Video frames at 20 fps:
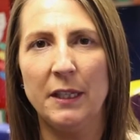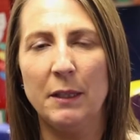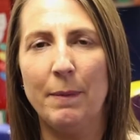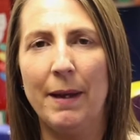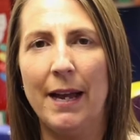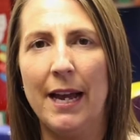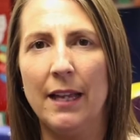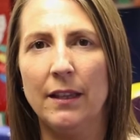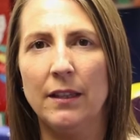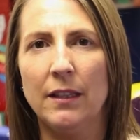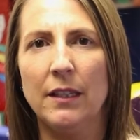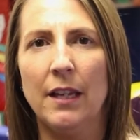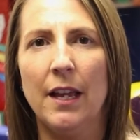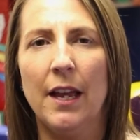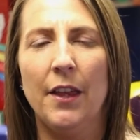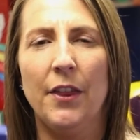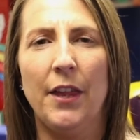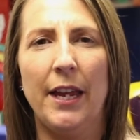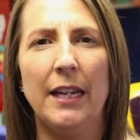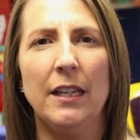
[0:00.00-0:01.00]
spans,
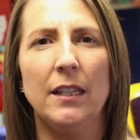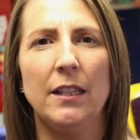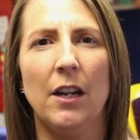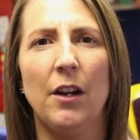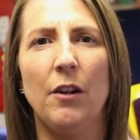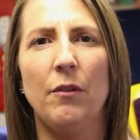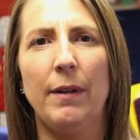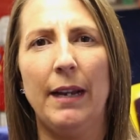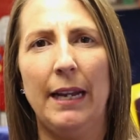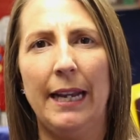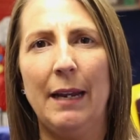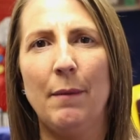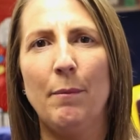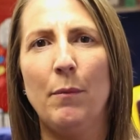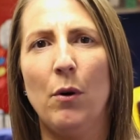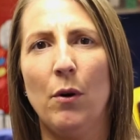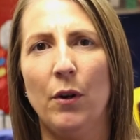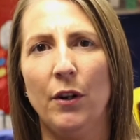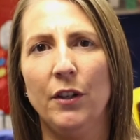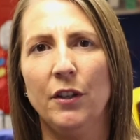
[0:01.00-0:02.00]
things that are really
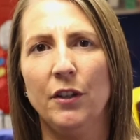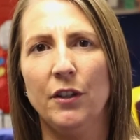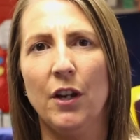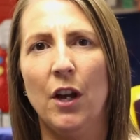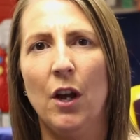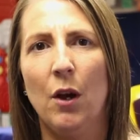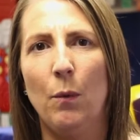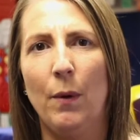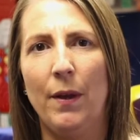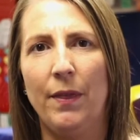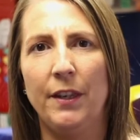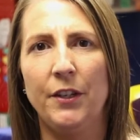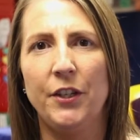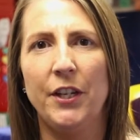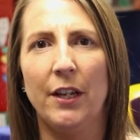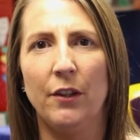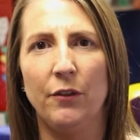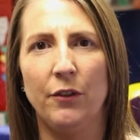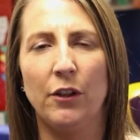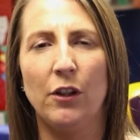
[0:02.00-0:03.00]
important when the
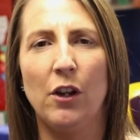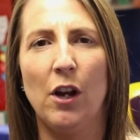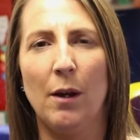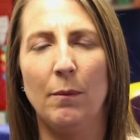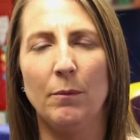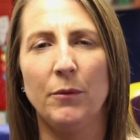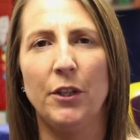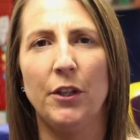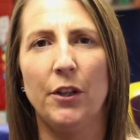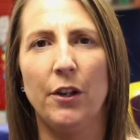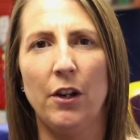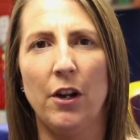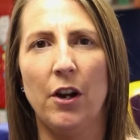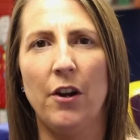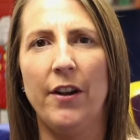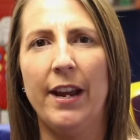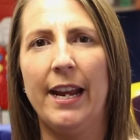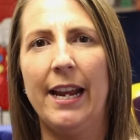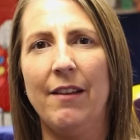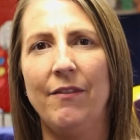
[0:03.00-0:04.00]
children come to their
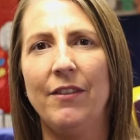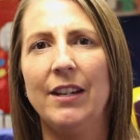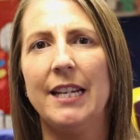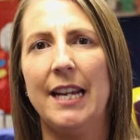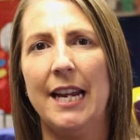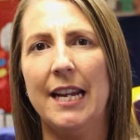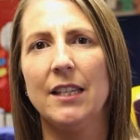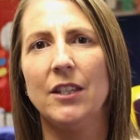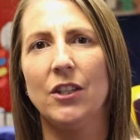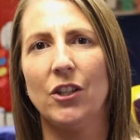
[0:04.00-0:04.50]
learning every day at